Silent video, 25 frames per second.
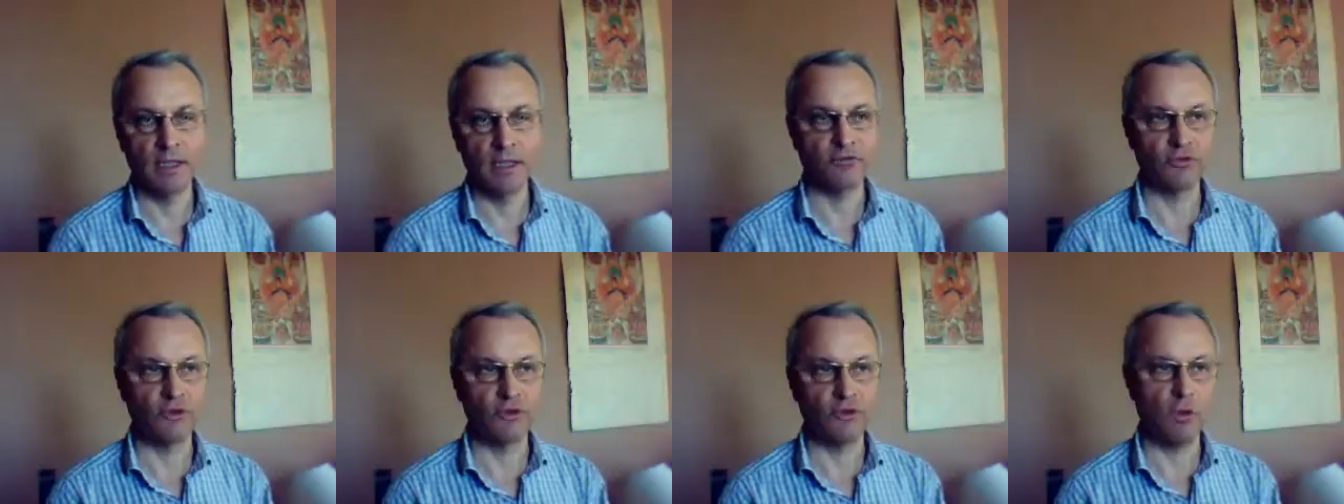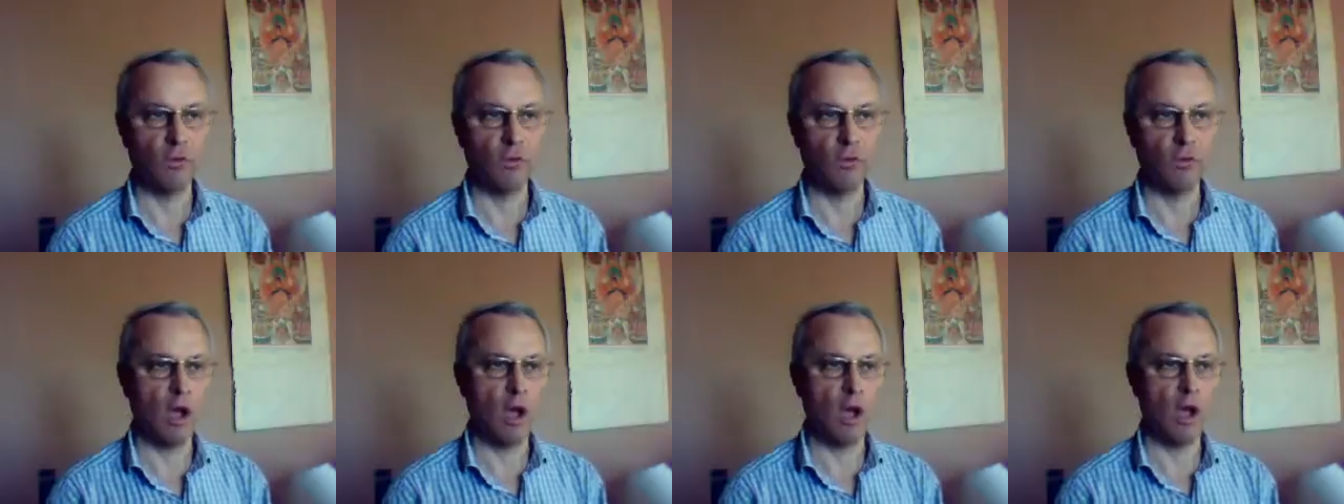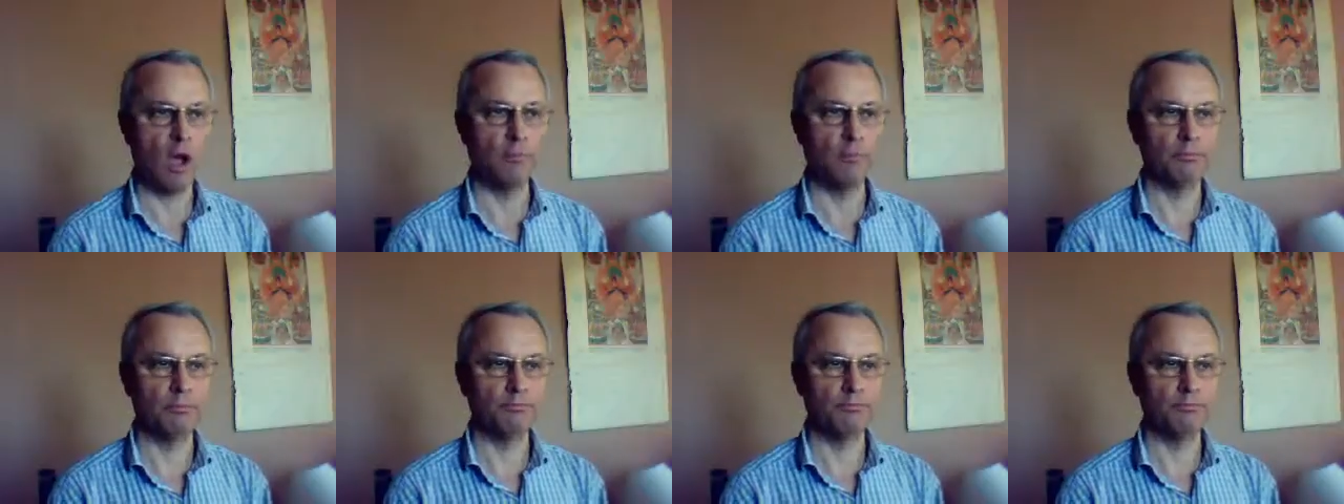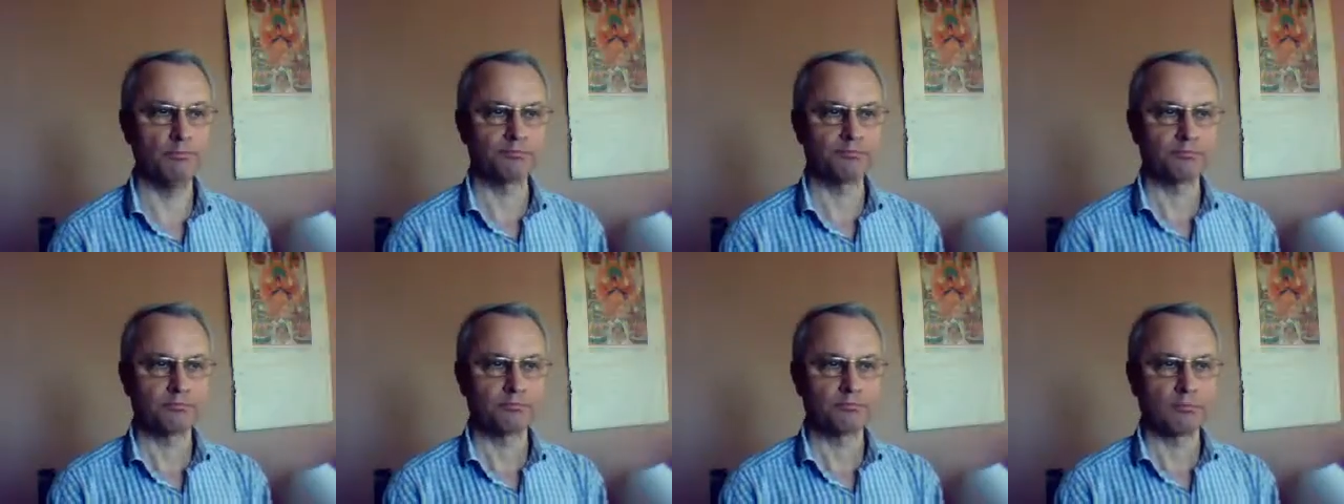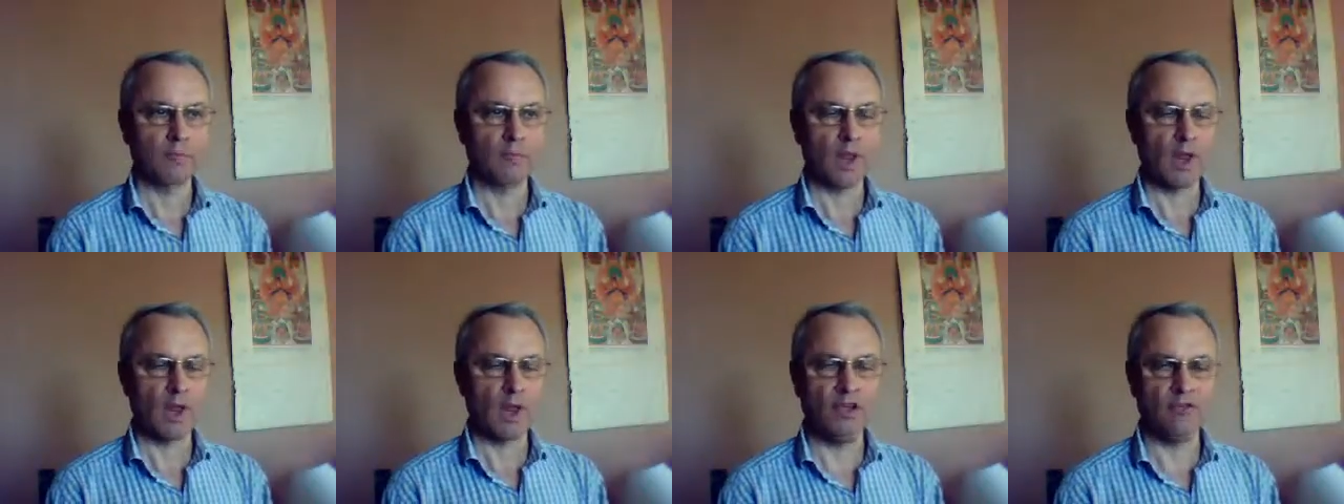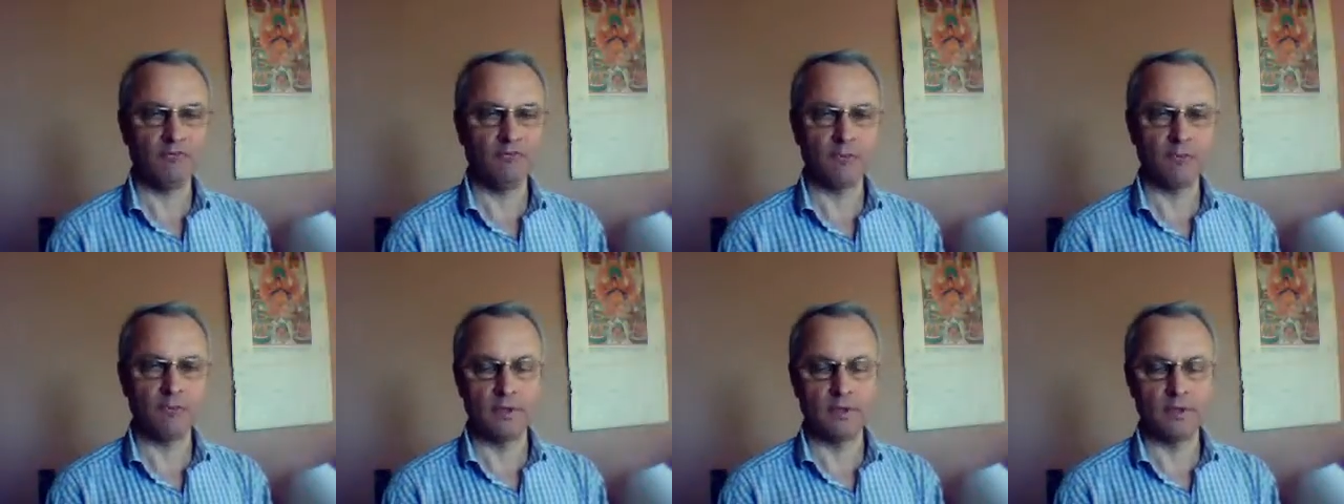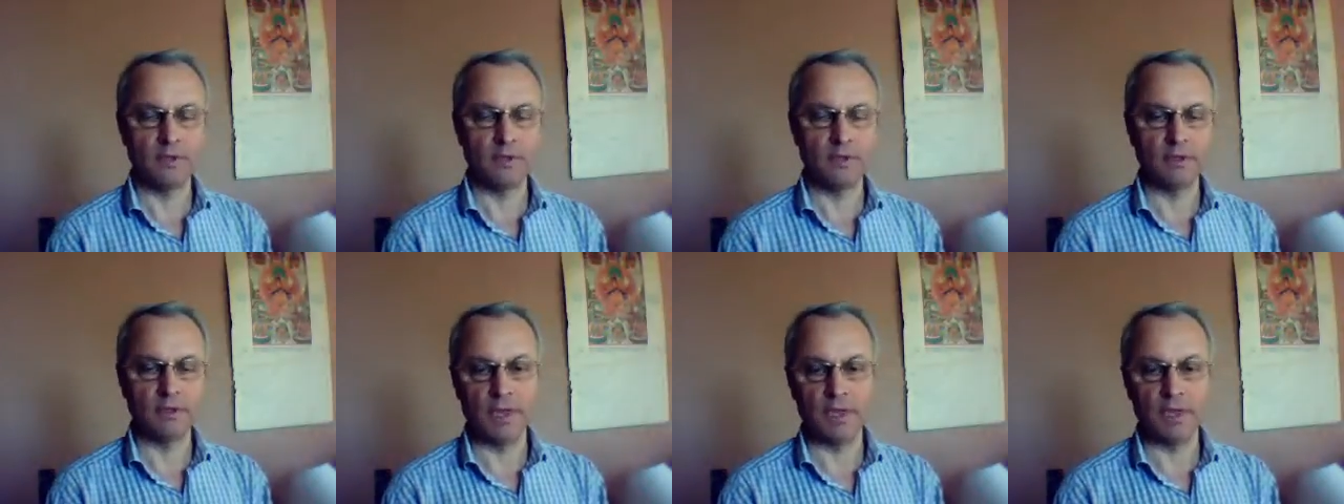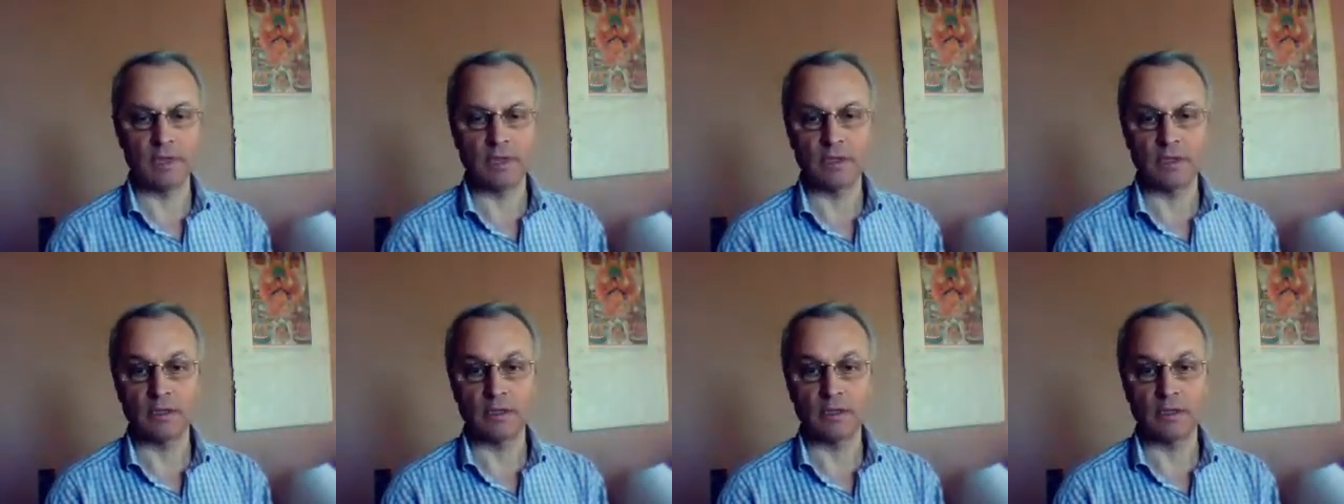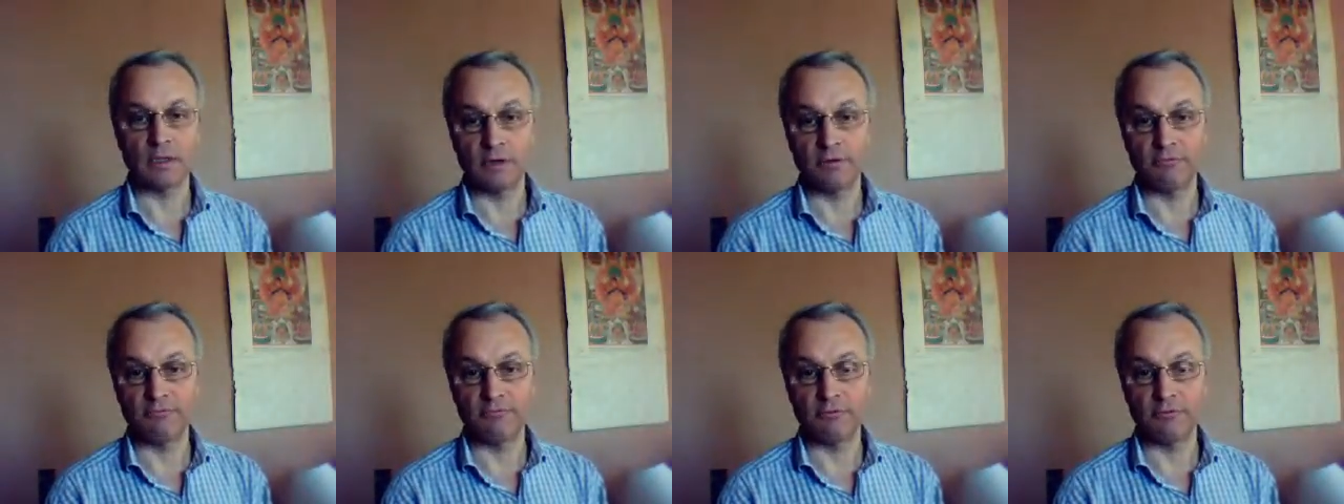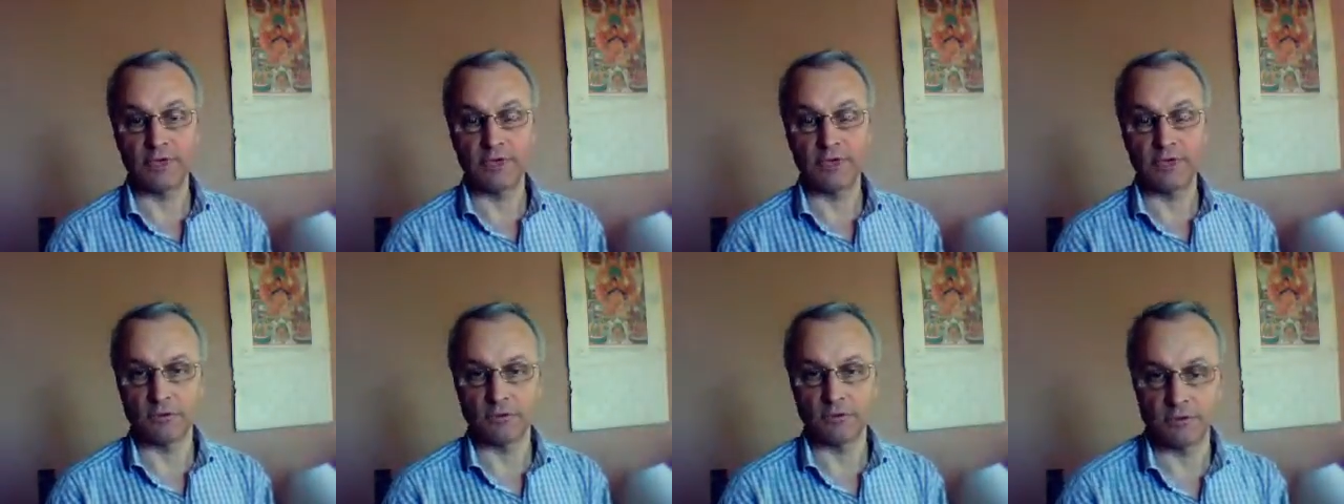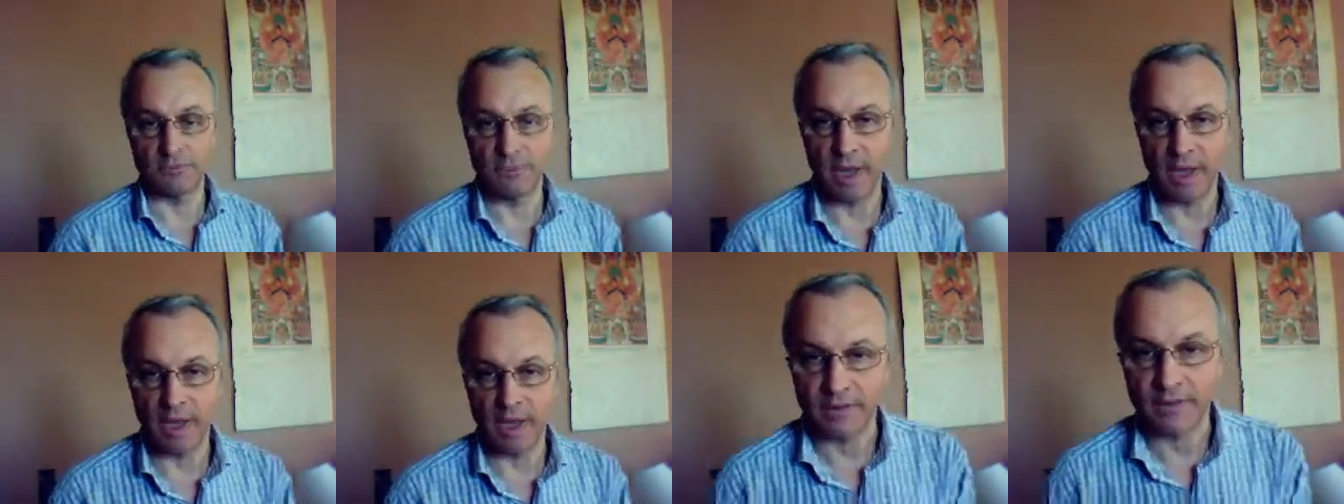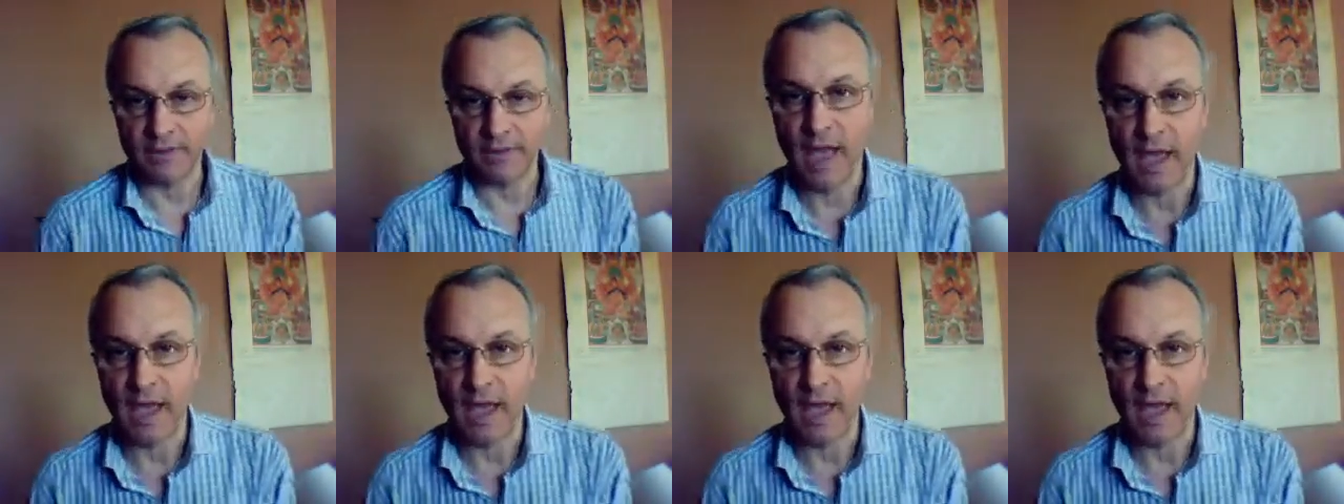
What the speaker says: So I've been making a lot of videos about